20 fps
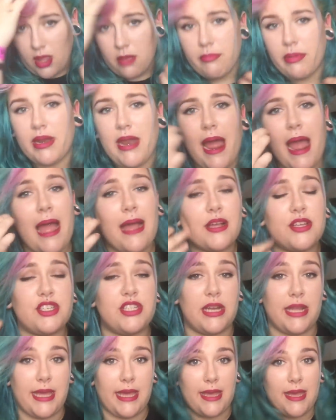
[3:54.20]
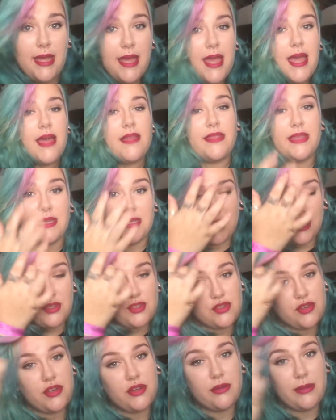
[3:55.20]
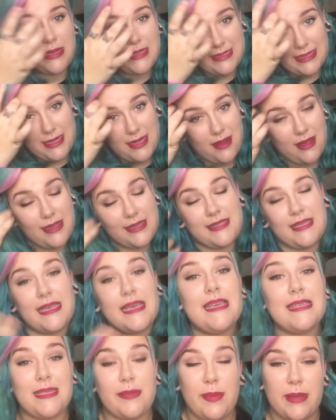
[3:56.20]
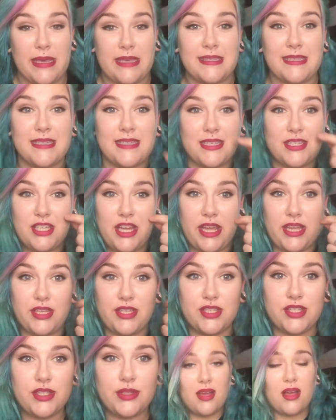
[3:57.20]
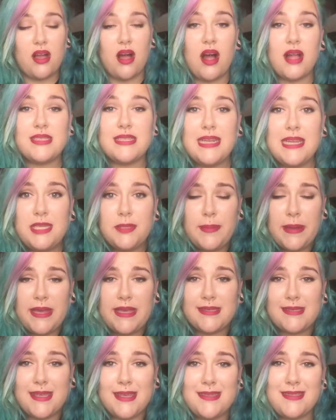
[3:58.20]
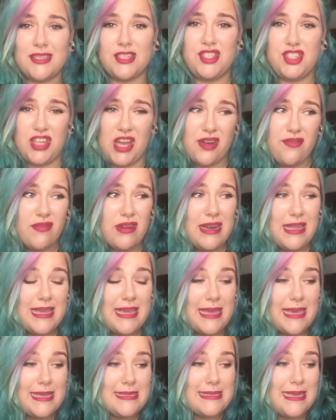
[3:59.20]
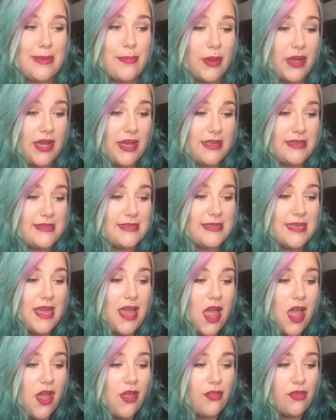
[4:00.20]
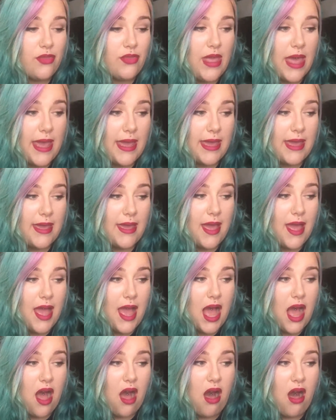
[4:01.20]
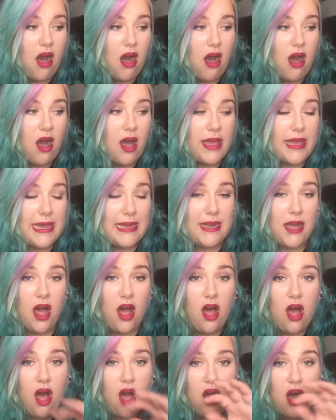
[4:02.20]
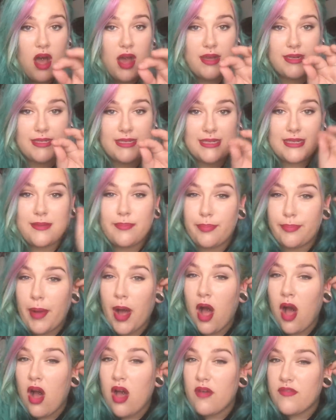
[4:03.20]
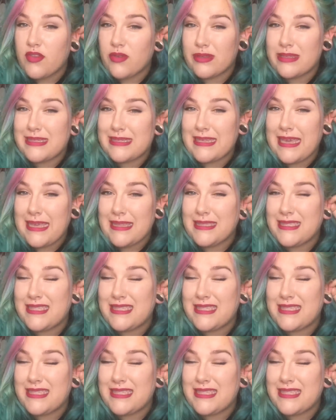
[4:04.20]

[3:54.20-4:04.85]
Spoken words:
But actually, the industrial is a nice, easy piercing to change. Cartilage piercings are generally easy because they are in a hard part of your skin,